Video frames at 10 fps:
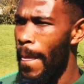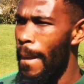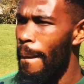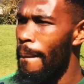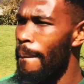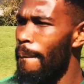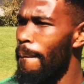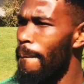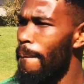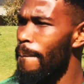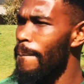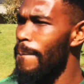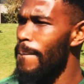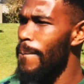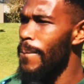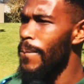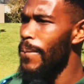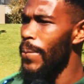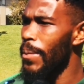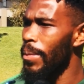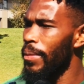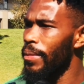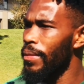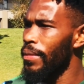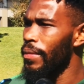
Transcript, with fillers: and they are aging, while Nyauza